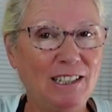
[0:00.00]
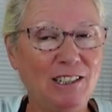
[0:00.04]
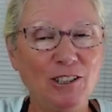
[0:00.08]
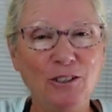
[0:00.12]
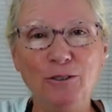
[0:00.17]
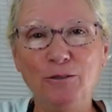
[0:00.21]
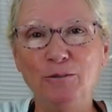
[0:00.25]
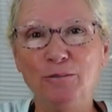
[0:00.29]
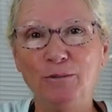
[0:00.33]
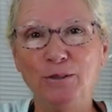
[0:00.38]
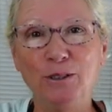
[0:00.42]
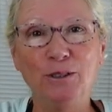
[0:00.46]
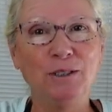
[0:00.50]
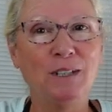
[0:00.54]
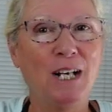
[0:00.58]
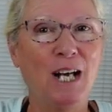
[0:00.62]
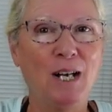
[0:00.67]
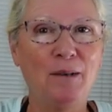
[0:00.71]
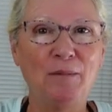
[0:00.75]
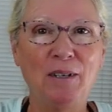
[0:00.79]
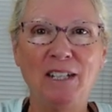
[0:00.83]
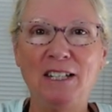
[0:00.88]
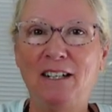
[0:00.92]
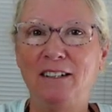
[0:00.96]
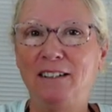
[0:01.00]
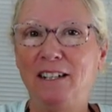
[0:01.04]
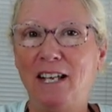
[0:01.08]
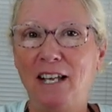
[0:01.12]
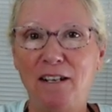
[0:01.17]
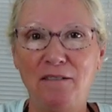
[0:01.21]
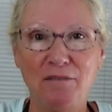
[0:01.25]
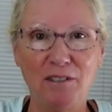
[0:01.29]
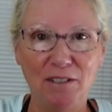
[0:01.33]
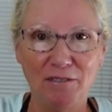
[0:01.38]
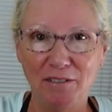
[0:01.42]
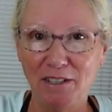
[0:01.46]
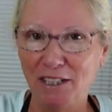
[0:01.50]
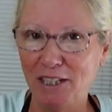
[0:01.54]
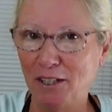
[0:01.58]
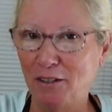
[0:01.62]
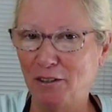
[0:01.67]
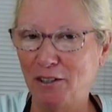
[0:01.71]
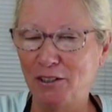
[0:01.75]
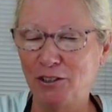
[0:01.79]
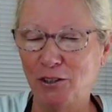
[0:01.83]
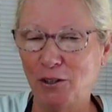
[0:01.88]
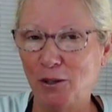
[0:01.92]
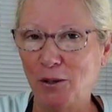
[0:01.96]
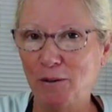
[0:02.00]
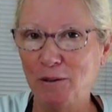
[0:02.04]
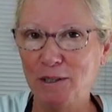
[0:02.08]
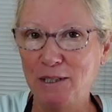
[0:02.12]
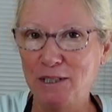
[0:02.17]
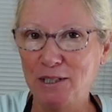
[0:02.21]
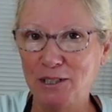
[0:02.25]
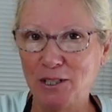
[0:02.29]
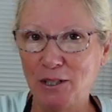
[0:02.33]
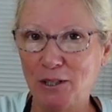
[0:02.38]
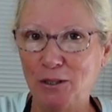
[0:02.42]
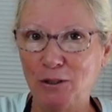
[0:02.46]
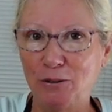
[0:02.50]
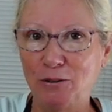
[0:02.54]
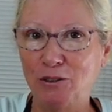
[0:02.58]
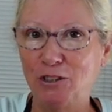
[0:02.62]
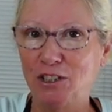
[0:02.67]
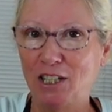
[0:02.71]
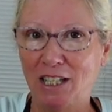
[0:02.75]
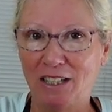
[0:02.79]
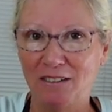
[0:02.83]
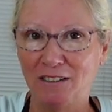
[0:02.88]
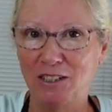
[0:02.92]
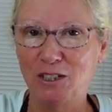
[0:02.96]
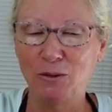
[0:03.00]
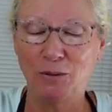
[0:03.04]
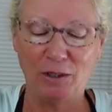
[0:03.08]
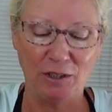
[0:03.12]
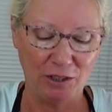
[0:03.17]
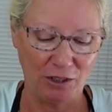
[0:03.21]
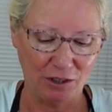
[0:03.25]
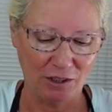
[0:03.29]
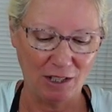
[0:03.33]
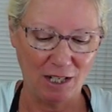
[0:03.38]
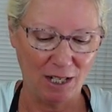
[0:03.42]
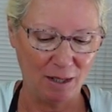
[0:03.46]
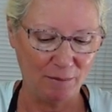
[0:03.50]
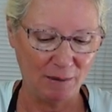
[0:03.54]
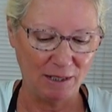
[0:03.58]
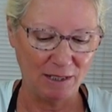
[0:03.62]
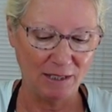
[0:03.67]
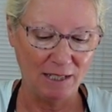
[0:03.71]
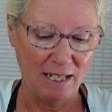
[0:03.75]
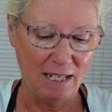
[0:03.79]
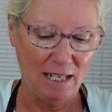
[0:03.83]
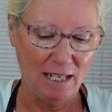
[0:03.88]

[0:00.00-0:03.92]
you comment on every video and you're always so generous with your comments.